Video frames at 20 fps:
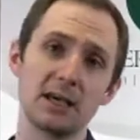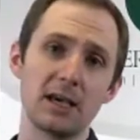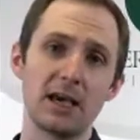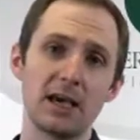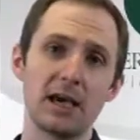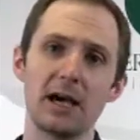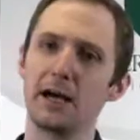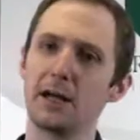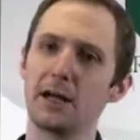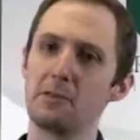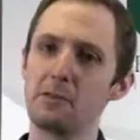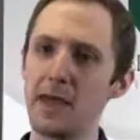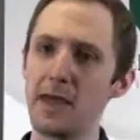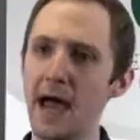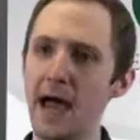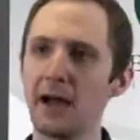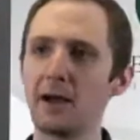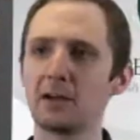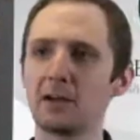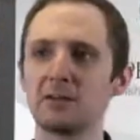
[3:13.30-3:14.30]

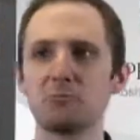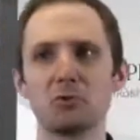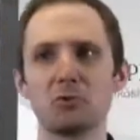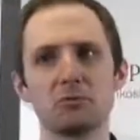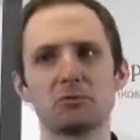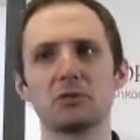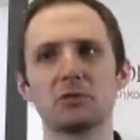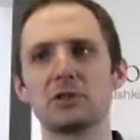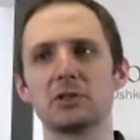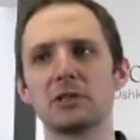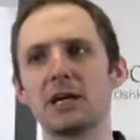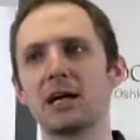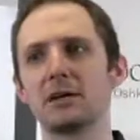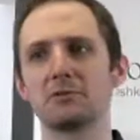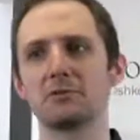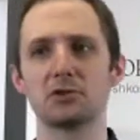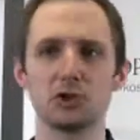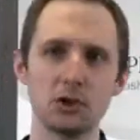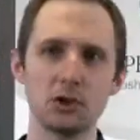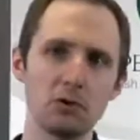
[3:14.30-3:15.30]
That will really kind of
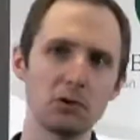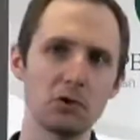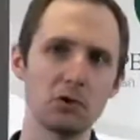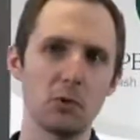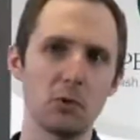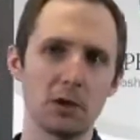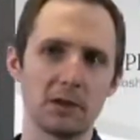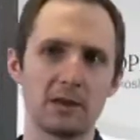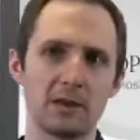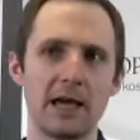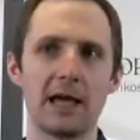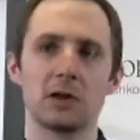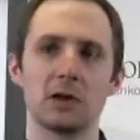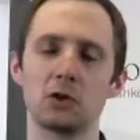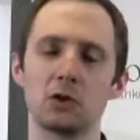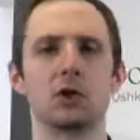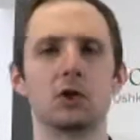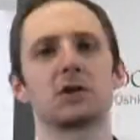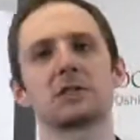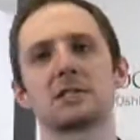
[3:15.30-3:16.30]
show you what that
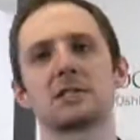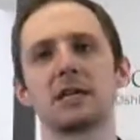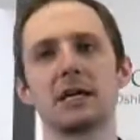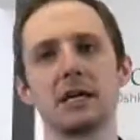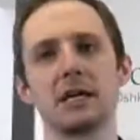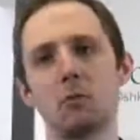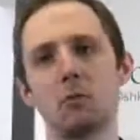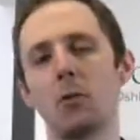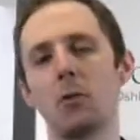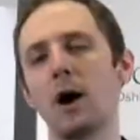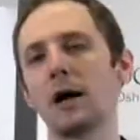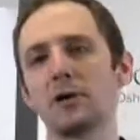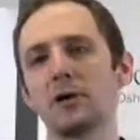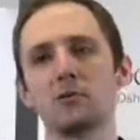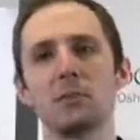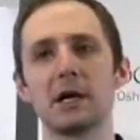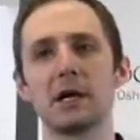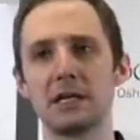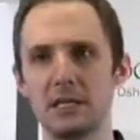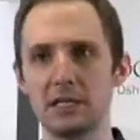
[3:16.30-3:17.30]
looks like and why you
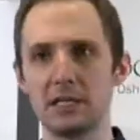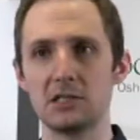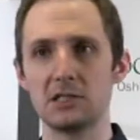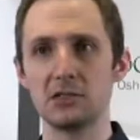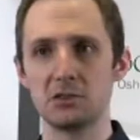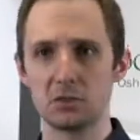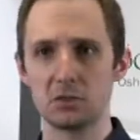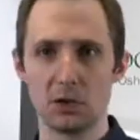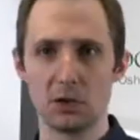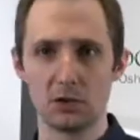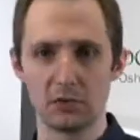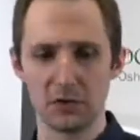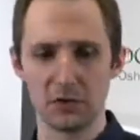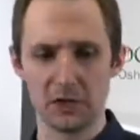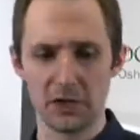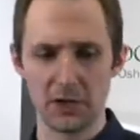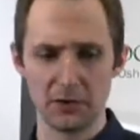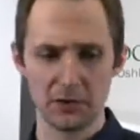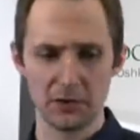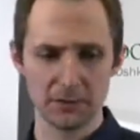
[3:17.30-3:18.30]
might need to use one over
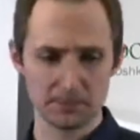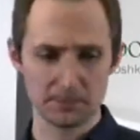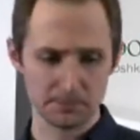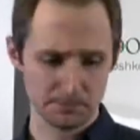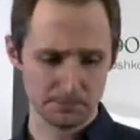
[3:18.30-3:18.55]
the other.